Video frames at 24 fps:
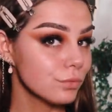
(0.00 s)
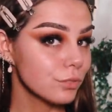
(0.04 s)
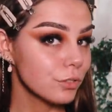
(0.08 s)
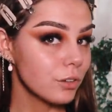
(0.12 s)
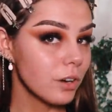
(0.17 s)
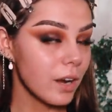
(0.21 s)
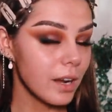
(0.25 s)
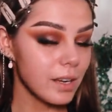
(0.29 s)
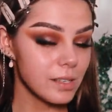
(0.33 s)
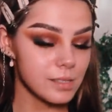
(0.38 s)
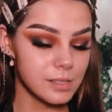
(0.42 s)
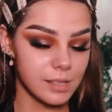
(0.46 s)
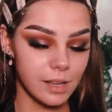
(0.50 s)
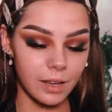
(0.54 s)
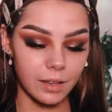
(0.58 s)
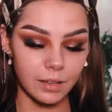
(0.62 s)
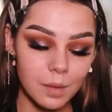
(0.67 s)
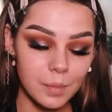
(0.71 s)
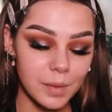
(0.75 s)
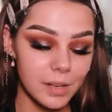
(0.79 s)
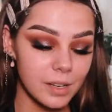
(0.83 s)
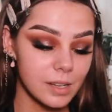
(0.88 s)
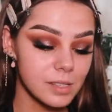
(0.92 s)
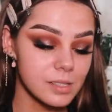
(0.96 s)
Crazy.
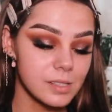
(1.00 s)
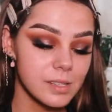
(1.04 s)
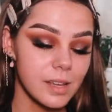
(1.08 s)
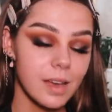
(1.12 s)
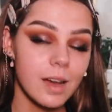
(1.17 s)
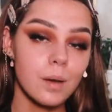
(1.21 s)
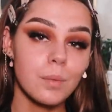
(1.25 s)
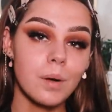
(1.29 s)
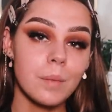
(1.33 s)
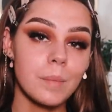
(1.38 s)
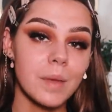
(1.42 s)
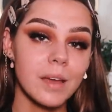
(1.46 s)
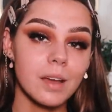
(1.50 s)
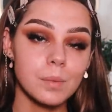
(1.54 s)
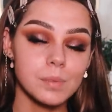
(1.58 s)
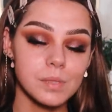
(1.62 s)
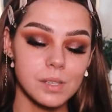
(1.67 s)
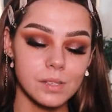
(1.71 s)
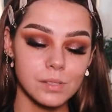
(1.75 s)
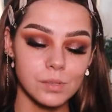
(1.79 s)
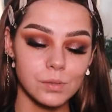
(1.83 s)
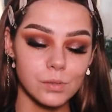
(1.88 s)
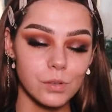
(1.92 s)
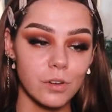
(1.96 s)
I mean, let's see how our makeup
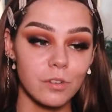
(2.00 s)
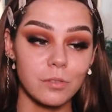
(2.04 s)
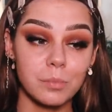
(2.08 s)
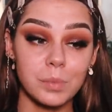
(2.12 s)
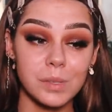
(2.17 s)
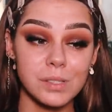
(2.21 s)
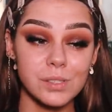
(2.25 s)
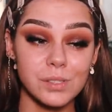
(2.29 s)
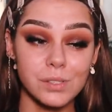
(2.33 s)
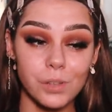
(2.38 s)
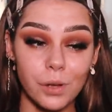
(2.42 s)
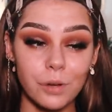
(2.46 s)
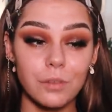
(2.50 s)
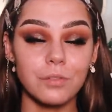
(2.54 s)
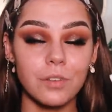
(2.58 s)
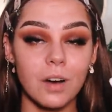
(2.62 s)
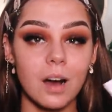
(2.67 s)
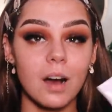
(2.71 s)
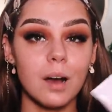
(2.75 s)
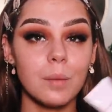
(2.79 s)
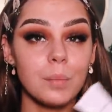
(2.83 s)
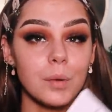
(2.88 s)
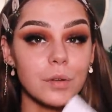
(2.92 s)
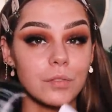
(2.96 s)
sits on top, but so
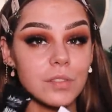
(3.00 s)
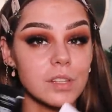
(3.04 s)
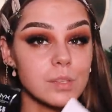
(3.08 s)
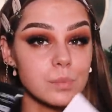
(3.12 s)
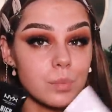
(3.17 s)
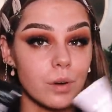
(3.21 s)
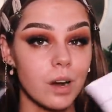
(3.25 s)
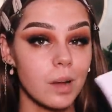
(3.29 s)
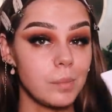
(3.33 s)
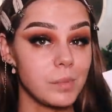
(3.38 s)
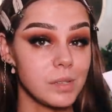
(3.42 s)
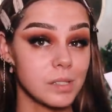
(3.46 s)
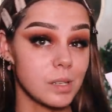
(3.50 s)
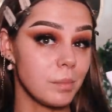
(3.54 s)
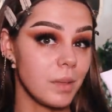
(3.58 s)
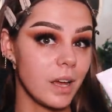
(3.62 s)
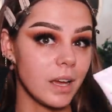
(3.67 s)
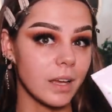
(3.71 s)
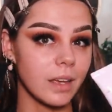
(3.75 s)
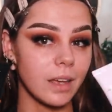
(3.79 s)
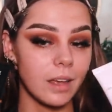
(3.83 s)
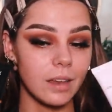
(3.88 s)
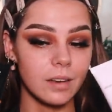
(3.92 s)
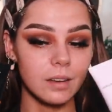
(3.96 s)
far both these primers I'm
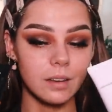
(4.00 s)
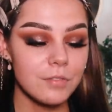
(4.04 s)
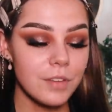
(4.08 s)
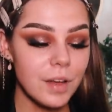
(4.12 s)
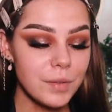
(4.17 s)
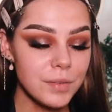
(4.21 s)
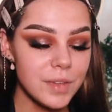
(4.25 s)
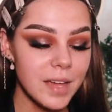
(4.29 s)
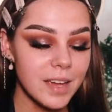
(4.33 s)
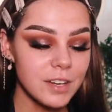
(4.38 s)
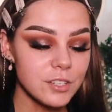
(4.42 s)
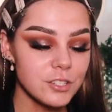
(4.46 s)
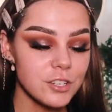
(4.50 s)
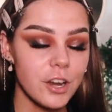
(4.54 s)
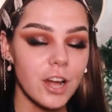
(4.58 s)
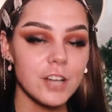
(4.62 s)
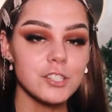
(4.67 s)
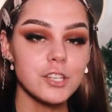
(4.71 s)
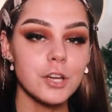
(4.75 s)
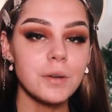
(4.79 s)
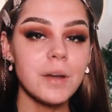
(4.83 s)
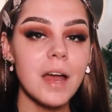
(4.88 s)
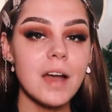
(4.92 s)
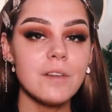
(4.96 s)
liking. Foundation, I
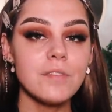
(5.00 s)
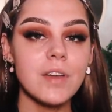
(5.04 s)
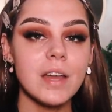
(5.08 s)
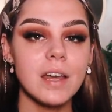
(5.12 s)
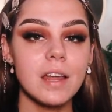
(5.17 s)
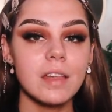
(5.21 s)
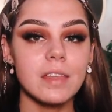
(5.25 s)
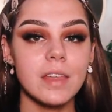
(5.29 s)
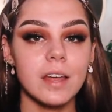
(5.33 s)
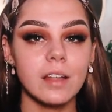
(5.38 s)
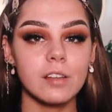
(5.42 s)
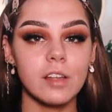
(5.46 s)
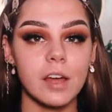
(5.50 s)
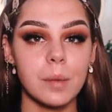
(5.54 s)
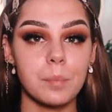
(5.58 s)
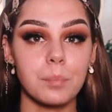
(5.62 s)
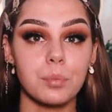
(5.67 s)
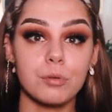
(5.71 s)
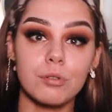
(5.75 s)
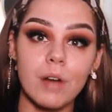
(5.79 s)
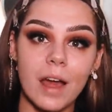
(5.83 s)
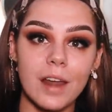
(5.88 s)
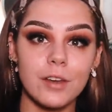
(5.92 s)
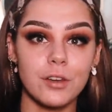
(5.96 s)
don't have anything like
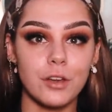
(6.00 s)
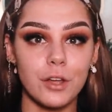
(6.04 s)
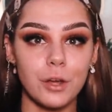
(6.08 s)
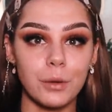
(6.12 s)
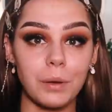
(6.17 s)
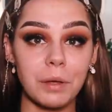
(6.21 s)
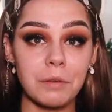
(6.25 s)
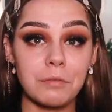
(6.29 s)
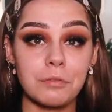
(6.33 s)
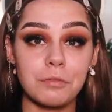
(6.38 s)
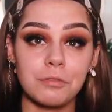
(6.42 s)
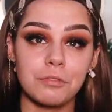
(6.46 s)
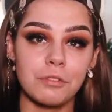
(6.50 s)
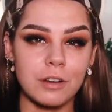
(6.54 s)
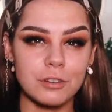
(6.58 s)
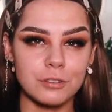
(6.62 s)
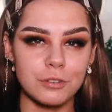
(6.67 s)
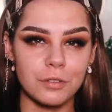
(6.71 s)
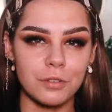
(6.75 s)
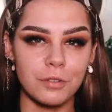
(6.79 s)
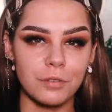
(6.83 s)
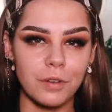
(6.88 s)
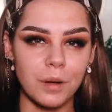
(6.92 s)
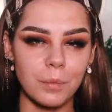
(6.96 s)
brand new, like
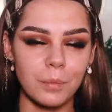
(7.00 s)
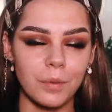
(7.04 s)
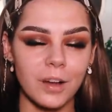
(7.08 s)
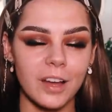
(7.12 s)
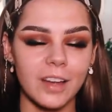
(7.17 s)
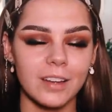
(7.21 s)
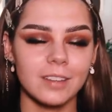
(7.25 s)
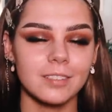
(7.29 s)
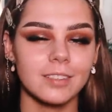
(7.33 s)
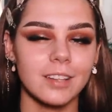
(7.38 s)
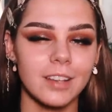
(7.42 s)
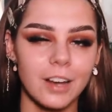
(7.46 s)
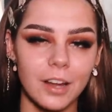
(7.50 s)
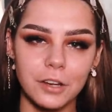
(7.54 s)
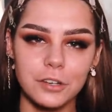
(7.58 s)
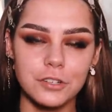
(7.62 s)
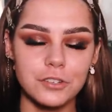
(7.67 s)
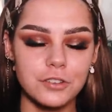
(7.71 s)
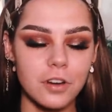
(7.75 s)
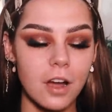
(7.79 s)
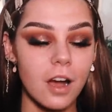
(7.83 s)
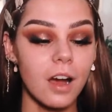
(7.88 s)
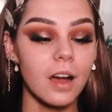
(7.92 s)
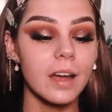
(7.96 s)
fresh on the runway that I can
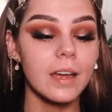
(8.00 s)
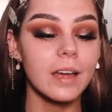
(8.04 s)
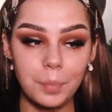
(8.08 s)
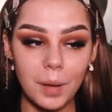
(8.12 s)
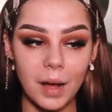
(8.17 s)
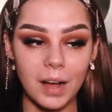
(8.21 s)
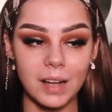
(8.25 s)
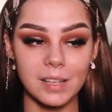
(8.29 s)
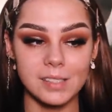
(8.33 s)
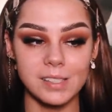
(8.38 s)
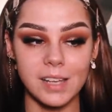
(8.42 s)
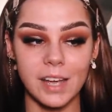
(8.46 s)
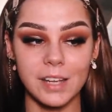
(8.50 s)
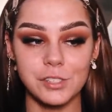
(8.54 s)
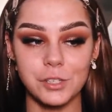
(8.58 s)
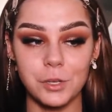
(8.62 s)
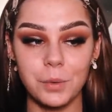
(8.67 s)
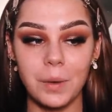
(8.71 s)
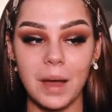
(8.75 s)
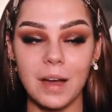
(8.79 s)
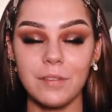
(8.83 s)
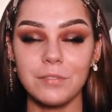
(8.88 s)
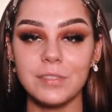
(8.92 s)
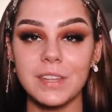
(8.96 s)
try, but I
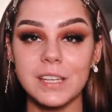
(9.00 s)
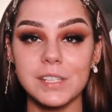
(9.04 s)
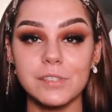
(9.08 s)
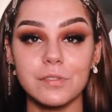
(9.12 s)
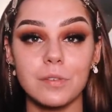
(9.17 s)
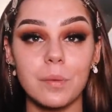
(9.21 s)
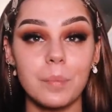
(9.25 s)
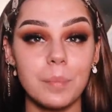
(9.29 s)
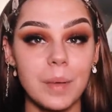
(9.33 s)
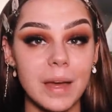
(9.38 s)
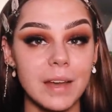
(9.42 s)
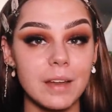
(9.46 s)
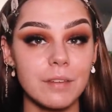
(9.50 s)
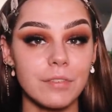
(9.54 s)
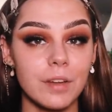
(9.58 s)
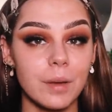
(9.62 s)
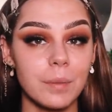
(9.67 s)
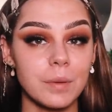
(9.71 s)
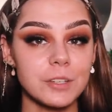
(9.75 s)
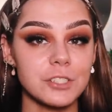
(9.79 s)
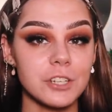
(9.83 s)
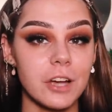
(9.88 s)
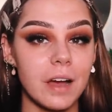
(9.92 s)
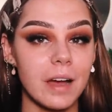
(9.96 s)
do have this from
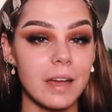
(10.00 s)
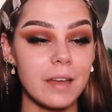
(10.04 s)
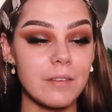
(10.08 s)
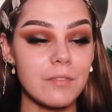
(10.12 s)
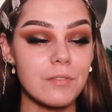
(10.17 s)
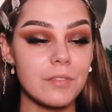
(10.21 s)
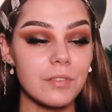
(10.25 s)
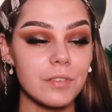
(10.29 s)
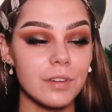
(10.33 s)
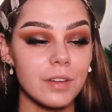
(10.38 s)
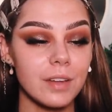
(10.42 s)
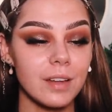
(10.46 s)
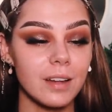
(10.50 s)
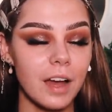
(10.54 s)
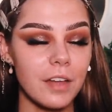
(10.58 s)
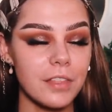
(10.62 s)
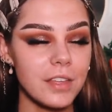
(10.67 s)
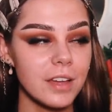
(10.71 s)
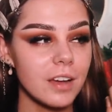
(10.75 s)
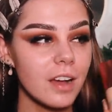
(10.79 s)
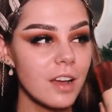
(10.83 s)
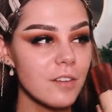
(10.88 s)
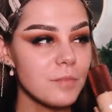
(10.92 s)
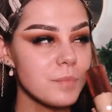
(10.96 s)
Benefit, which I
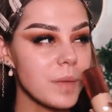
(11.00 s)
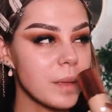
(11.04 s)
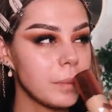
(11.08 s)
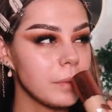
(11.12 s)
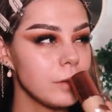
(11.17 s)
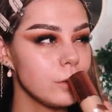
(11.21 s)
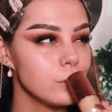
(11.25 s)
think I've maybe